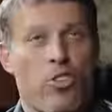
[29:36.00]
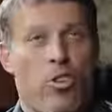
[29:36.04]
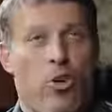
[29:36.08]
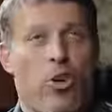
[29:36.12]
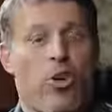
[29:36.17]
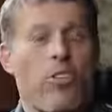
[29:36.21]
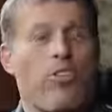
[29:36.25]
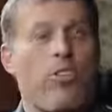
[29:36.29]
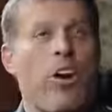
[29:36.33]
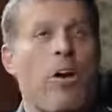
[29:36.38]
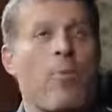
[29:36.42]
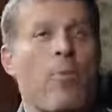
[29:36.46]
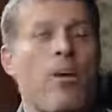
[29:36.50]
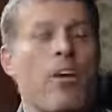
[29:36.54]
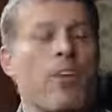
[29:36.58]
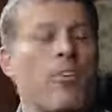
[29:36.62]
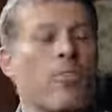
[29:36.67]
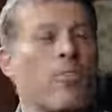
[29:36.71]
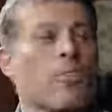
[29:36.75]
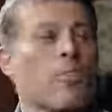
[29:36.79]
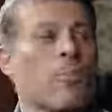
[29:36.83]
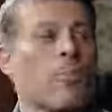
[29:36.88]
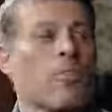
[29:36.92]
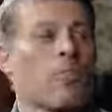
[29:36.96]
heard of
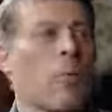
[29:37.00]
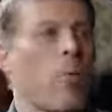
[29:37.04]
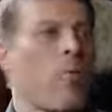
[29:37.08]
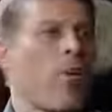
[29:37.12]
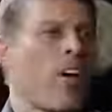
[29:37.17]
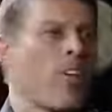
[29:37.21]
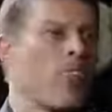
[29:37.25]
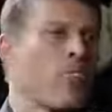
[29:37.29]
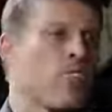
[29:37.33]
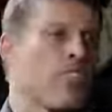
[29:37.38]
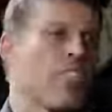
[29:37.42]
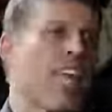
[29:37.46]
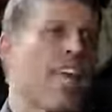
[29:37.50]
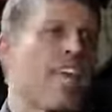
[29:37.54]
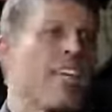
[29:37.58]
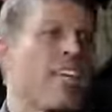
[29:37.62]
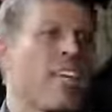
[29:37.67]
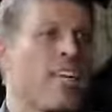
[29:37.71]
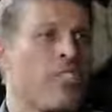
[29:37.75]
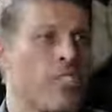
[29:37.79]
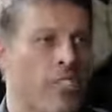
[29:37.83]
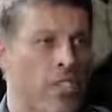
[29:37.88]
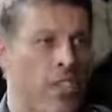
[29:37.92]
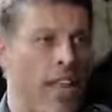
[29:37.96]
compounding interest. Most people
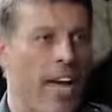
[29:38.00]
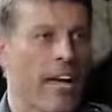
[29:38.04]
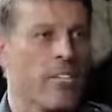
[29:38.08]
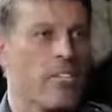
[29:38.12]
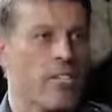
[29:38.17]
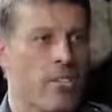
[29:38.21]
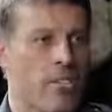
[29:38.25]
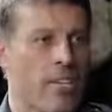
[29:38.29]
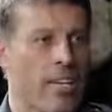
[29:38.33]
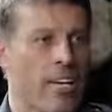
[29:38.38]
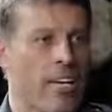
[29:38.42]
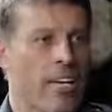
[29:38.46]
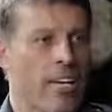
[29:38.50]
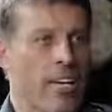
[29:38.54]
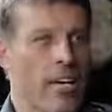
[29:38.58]
understand it intellectually,